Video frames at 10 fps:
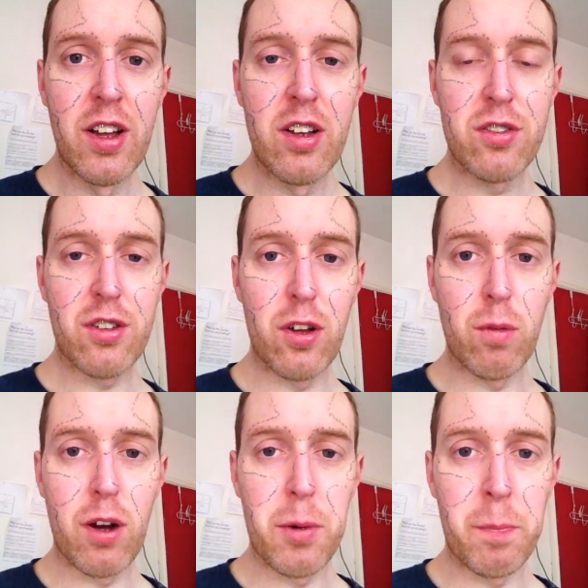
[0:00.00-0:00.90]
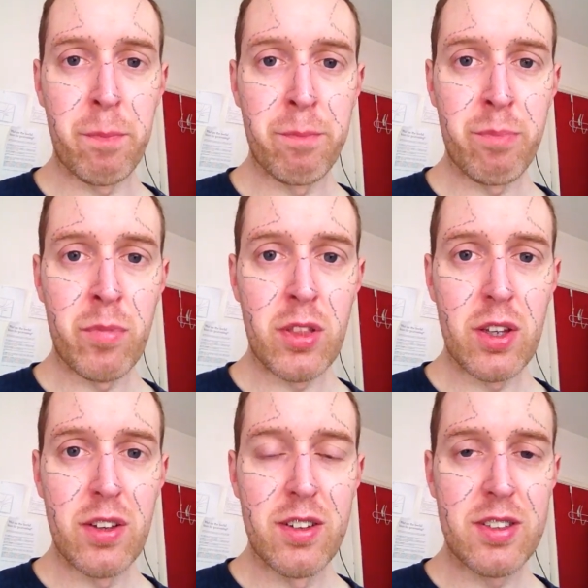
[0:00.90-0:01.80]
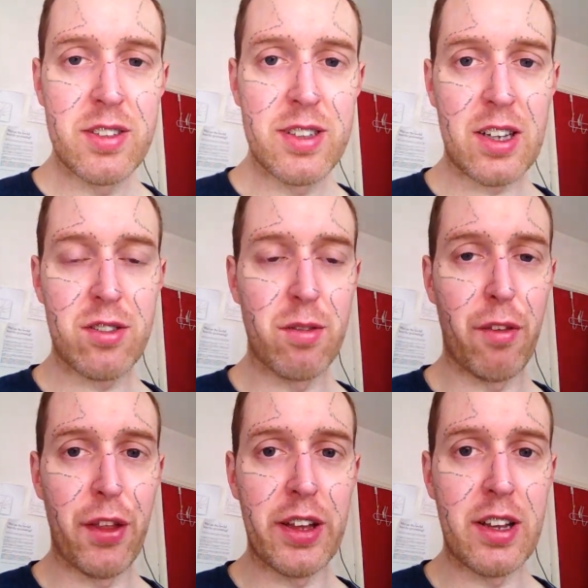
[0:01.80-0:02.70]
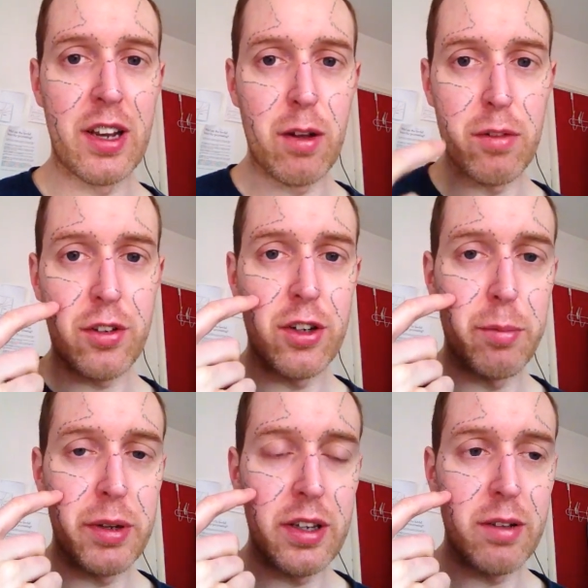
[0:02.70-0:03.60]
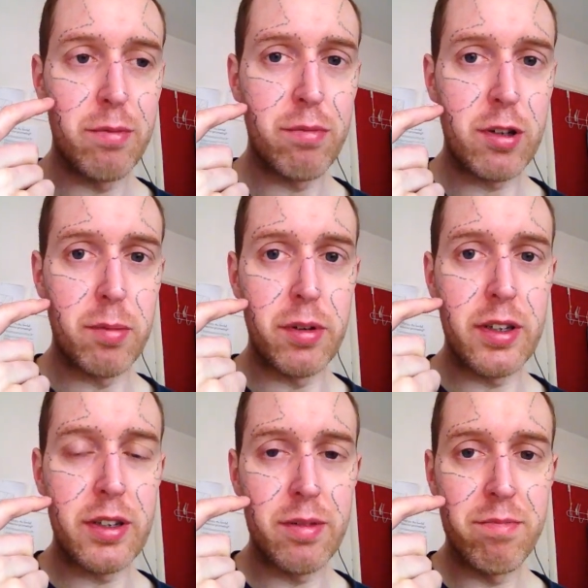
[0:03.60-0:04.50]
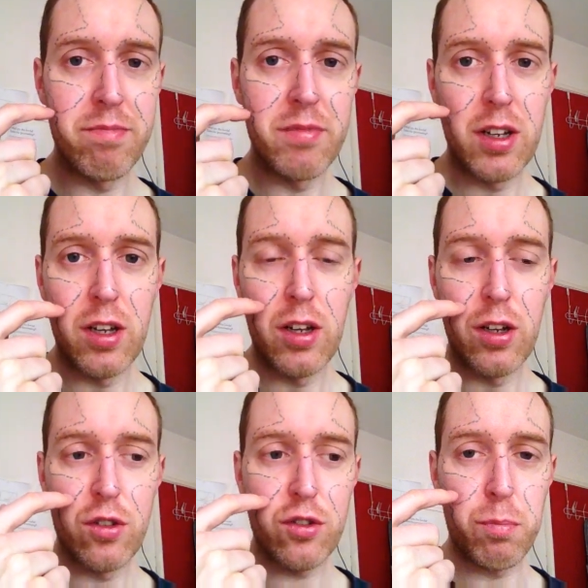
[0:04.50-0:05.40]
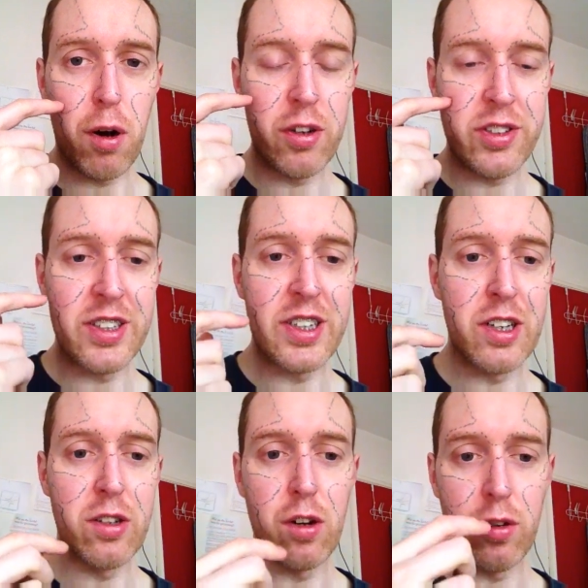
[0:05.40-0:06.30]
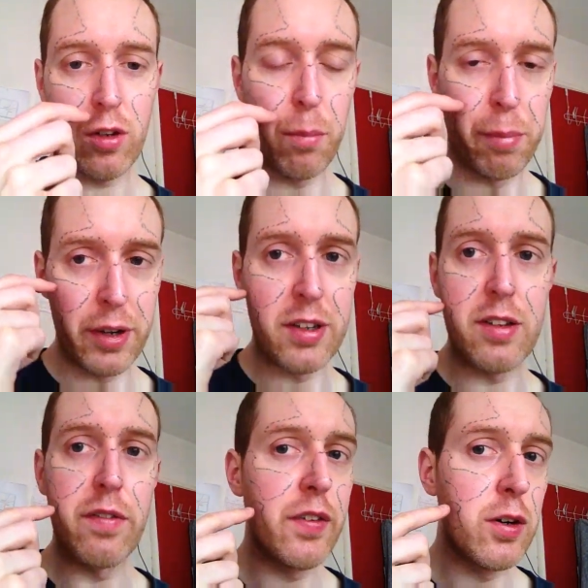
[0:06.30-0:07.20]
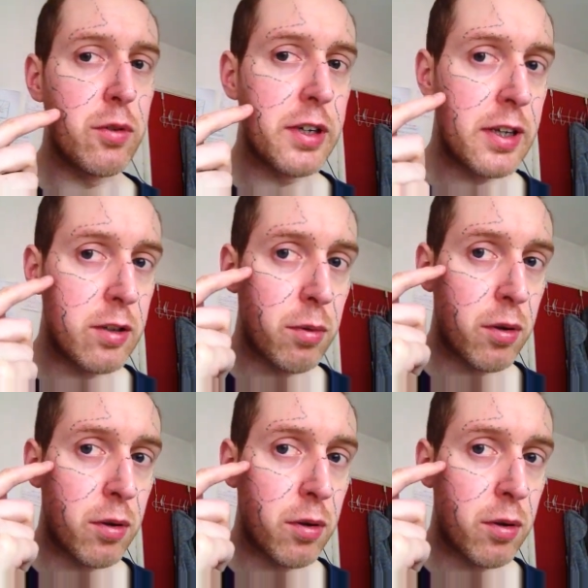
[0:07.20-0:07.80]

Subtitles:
So that's the thing, it's going to be probably spotty and not completely filled in.